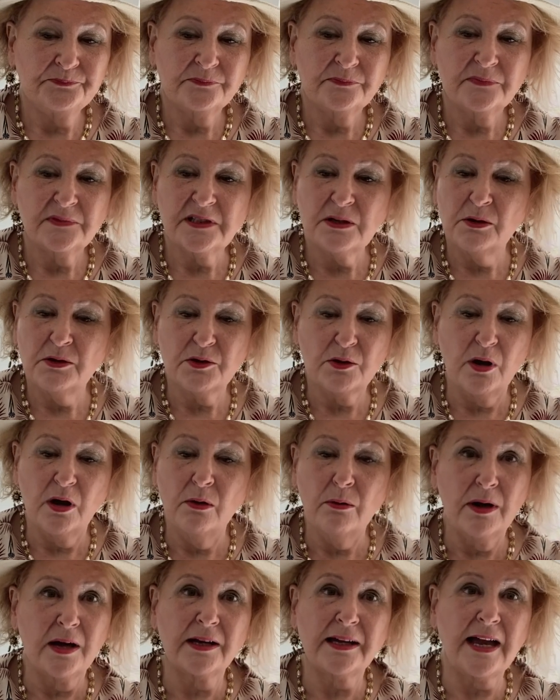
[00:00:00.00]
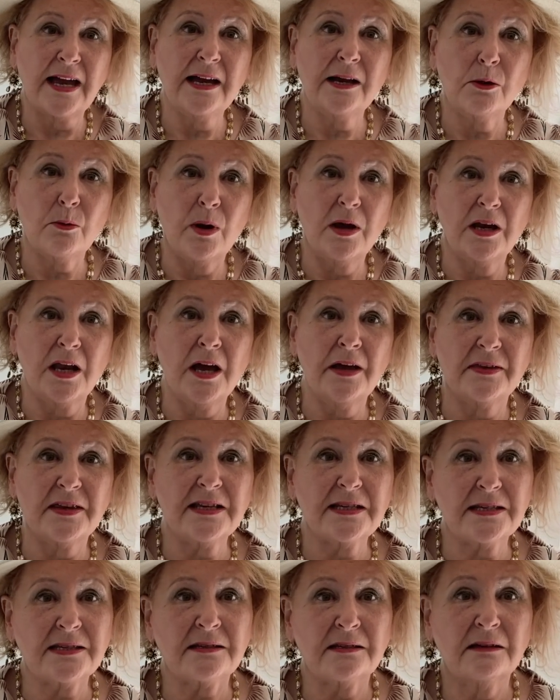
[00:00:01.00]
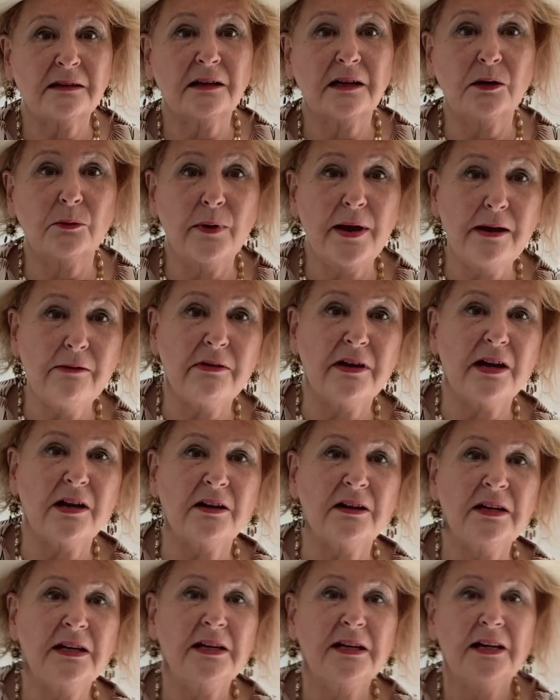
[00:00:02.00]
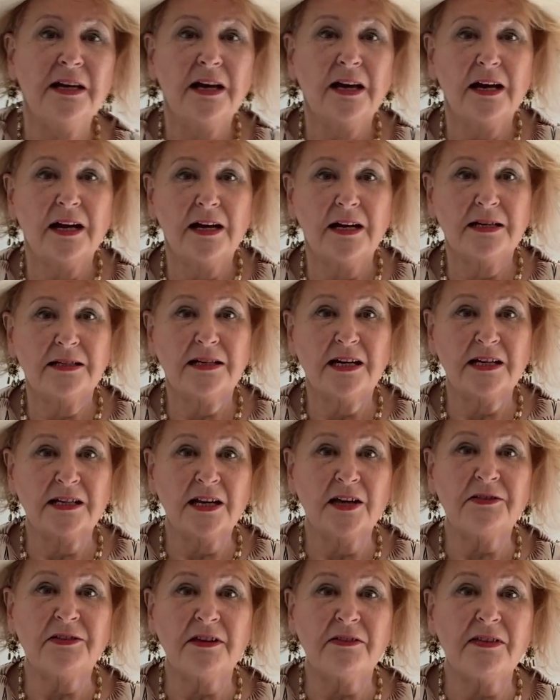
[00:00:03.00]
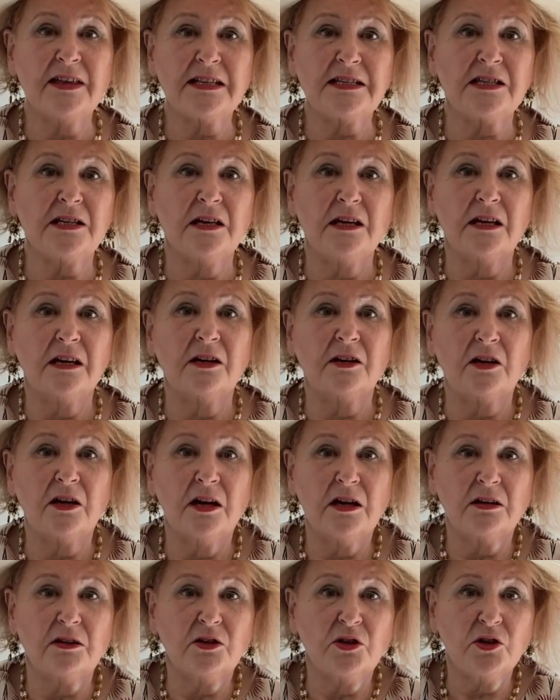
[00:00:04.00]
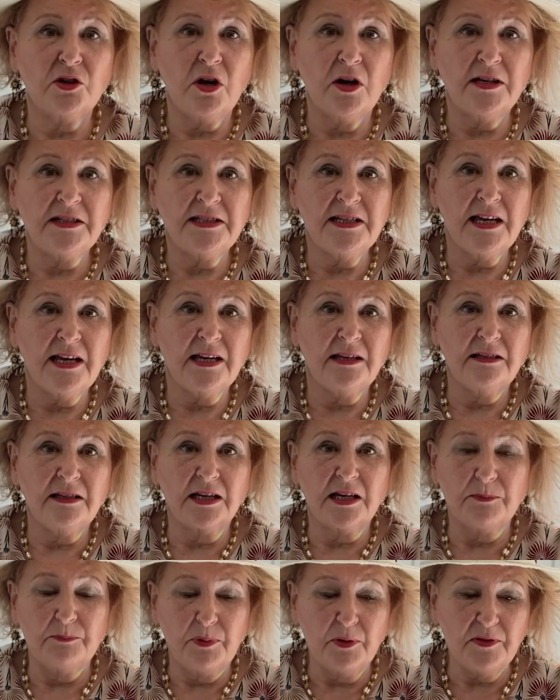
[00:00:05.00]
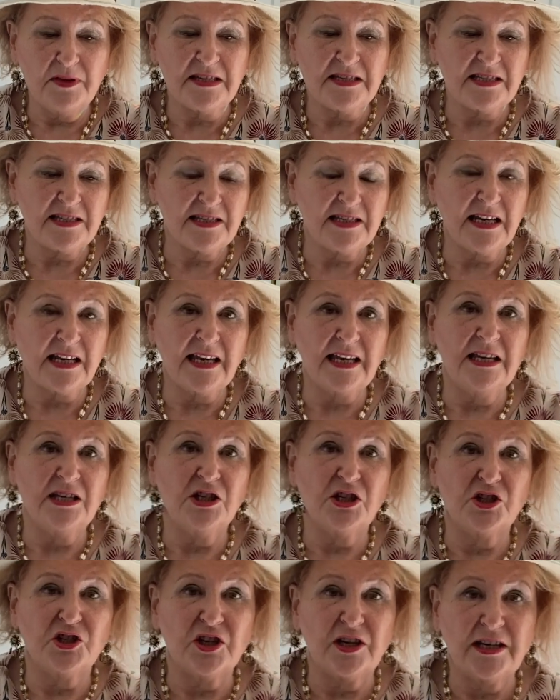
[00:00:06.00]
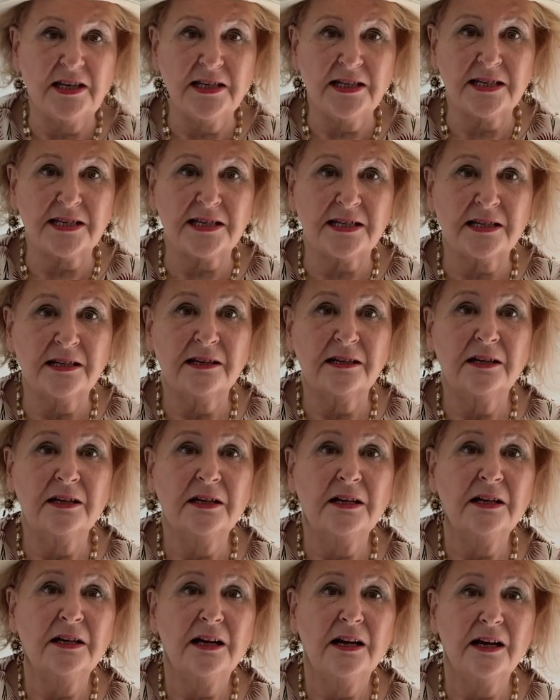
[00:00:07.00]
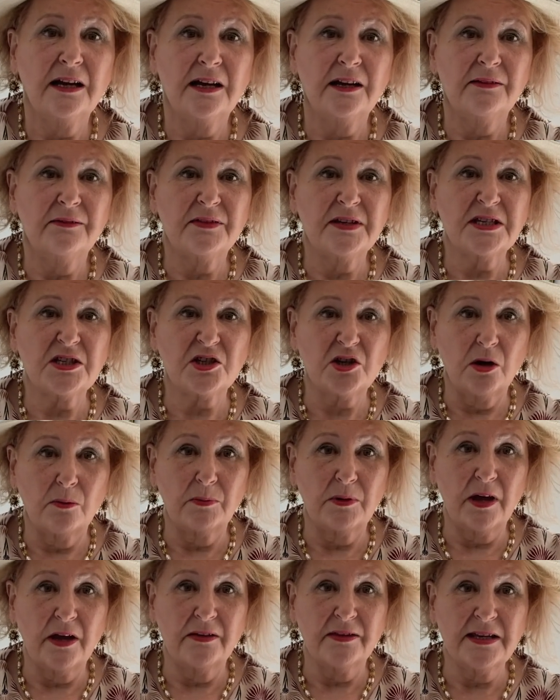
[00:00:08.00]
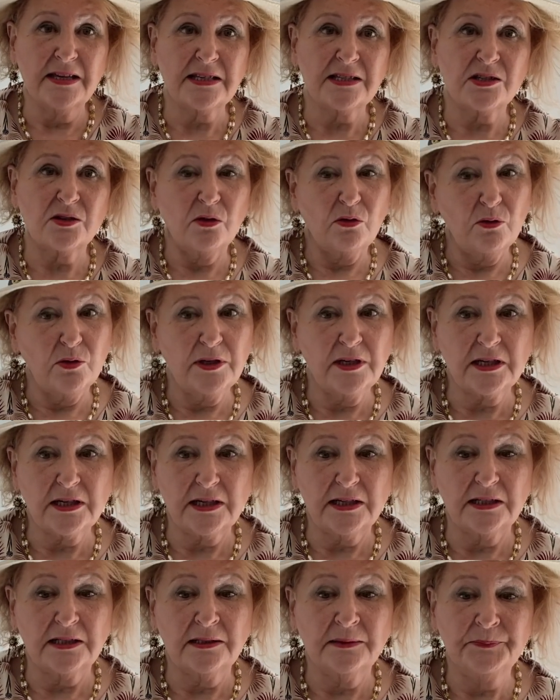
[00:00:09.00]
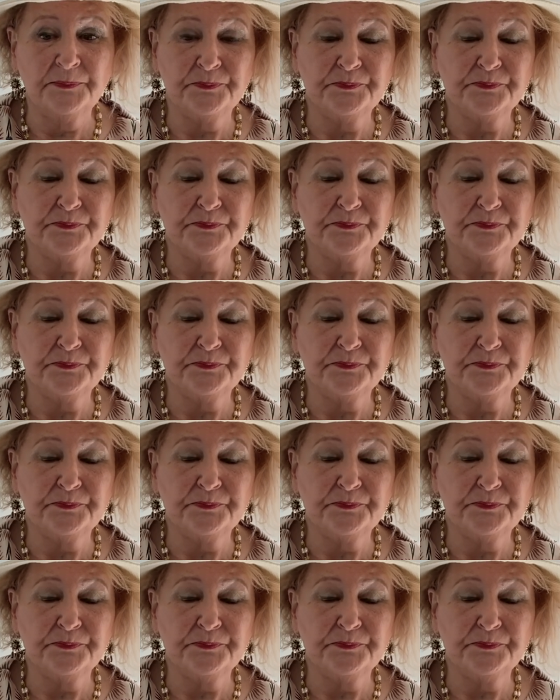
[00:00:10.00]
so I thought, oh, okay, I quite like this. I'll wear it. And I think that's a good idea. You can stick it in your jeans, this top like this, or you can